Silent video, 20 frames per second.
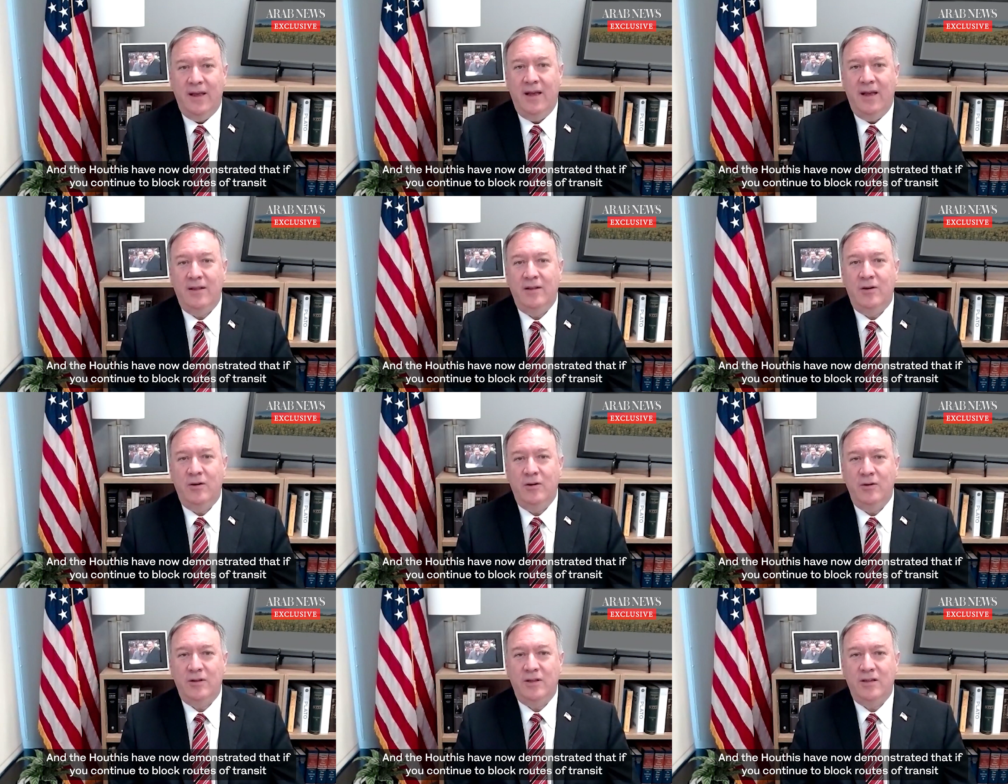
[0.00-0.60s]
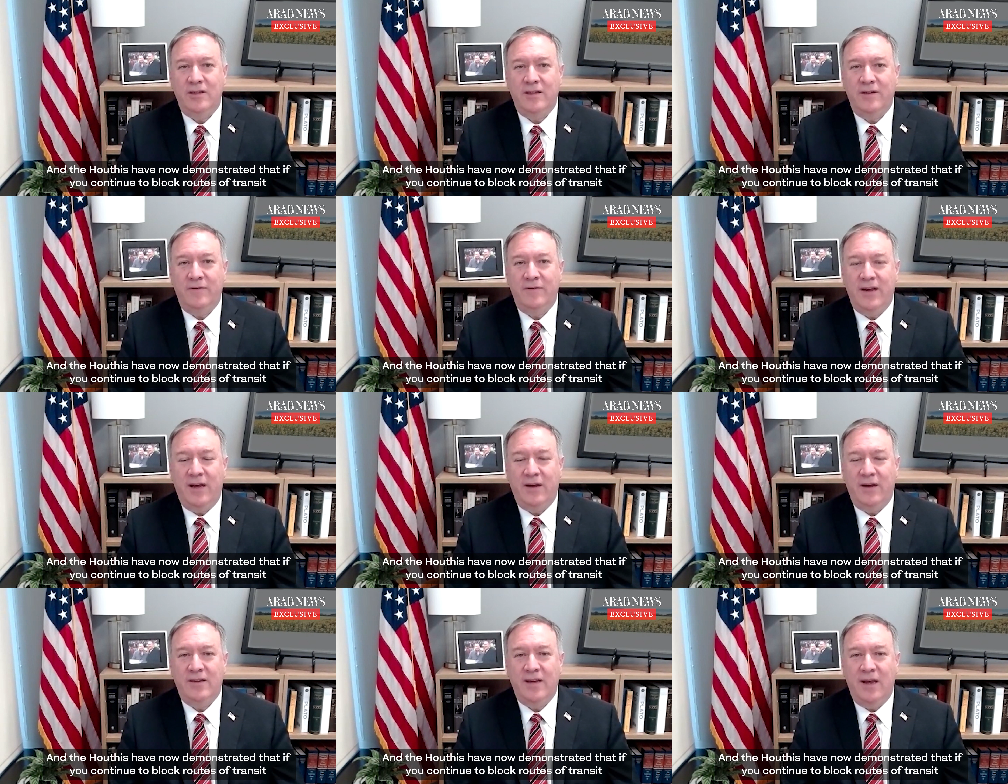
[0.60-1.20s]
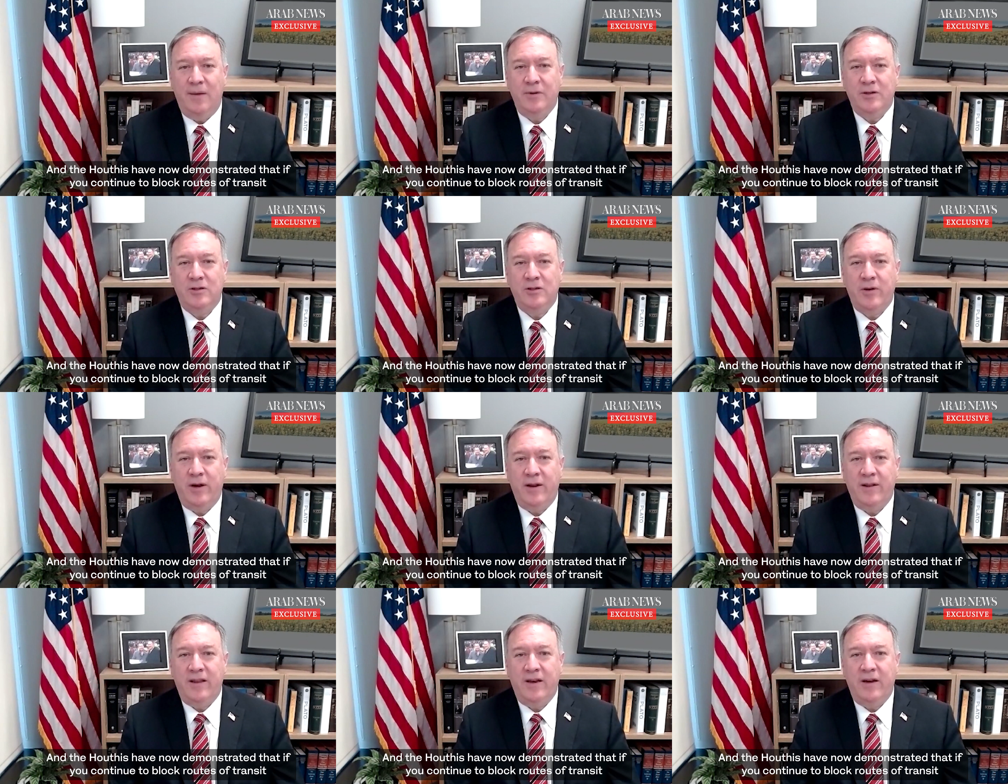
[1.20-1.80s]
And the Houthis have now
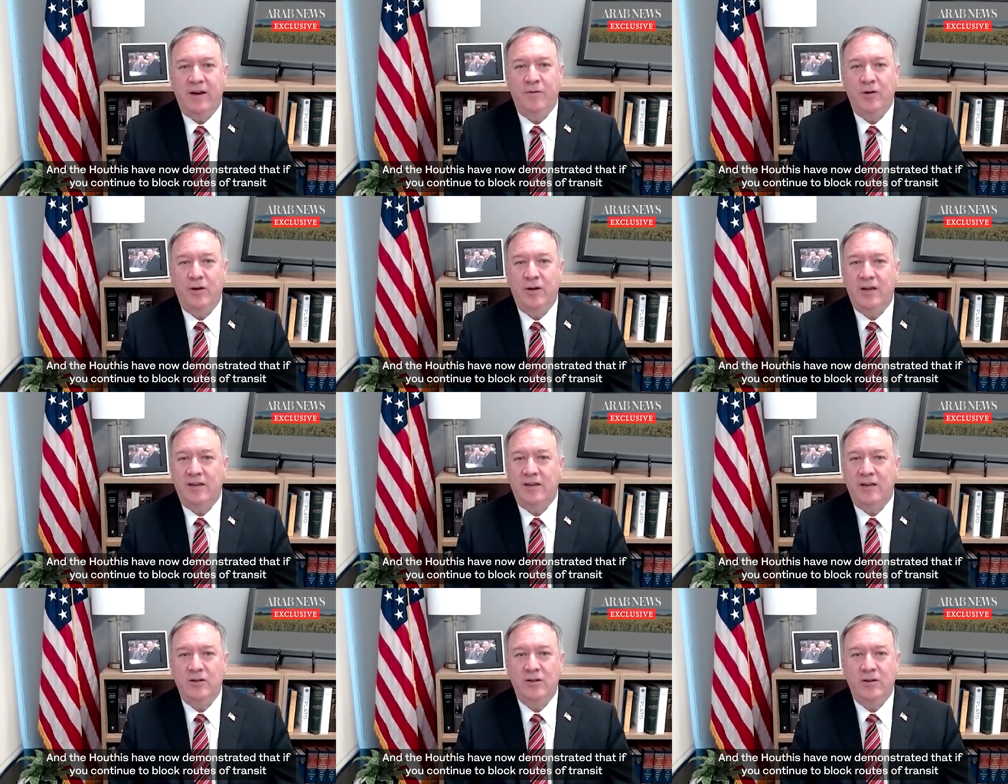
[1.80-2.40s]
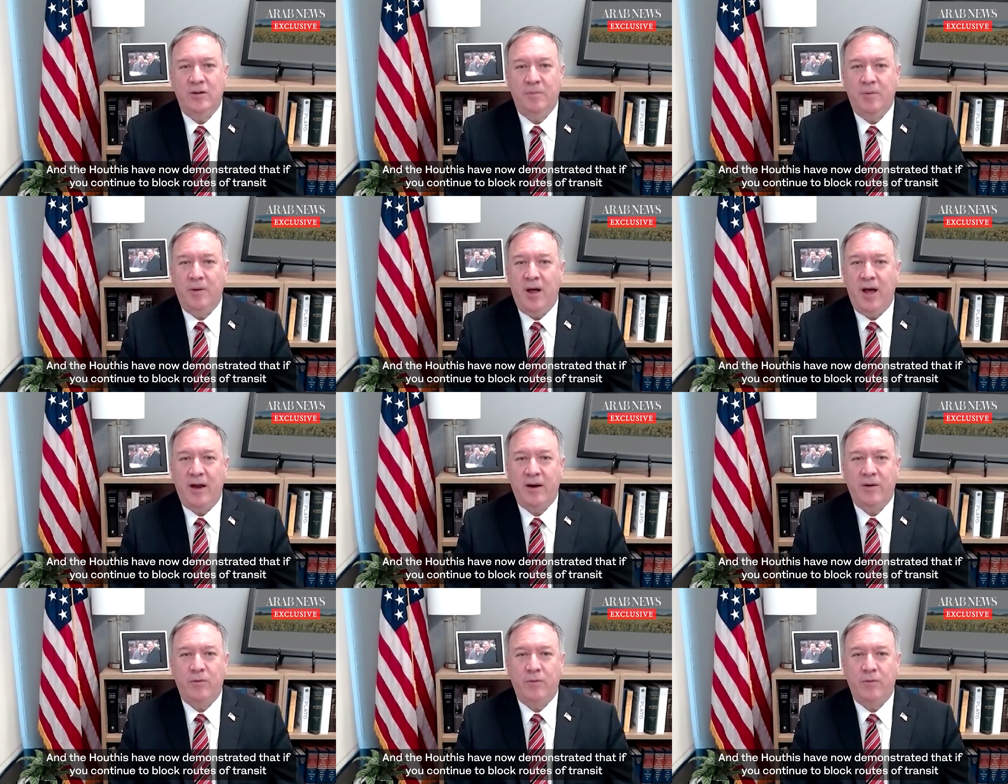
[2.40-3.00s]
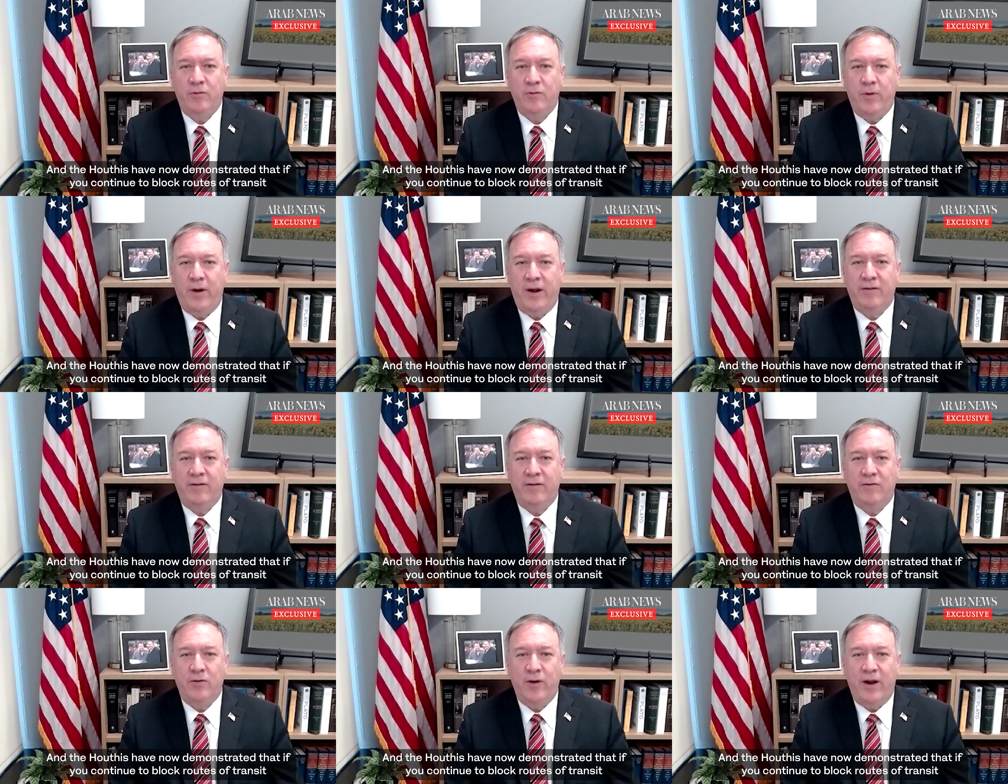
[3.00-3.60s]
demonstrated that if you continue to block
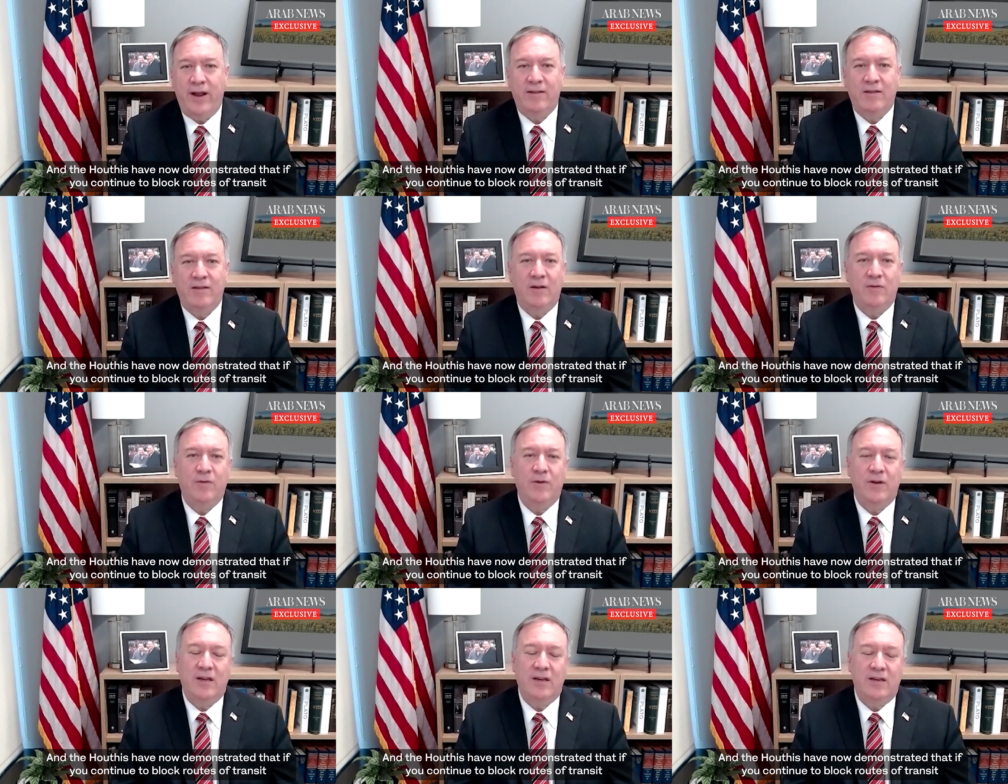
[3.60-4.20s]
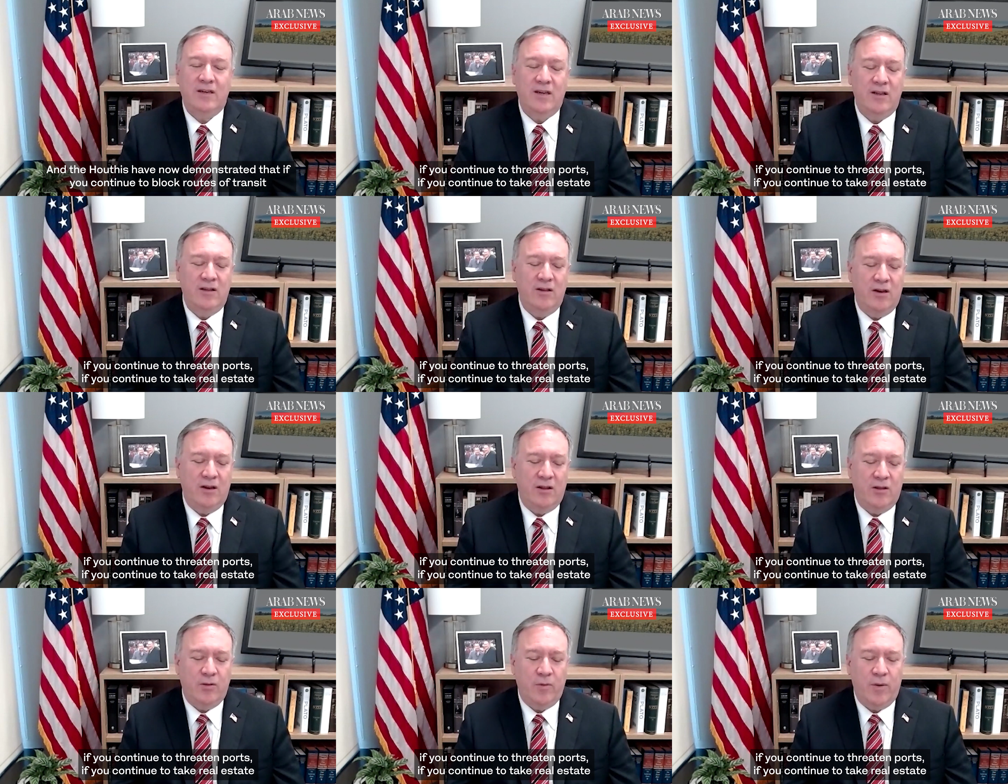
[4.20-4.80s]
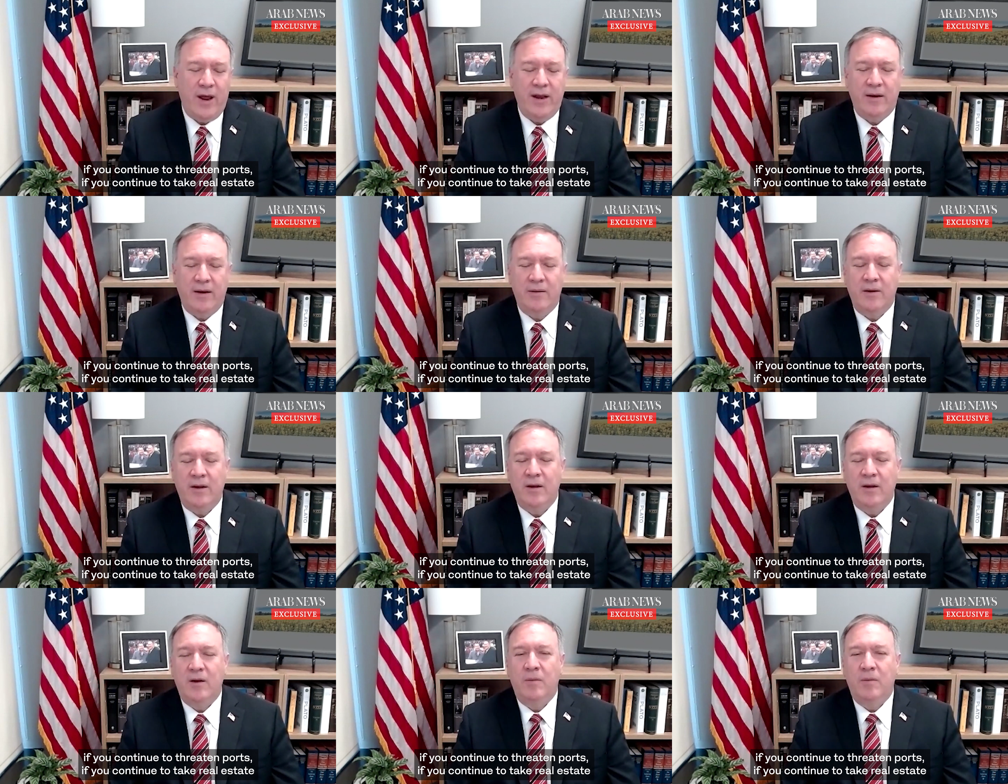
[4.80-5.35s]
routes of transit, if you continue to threaten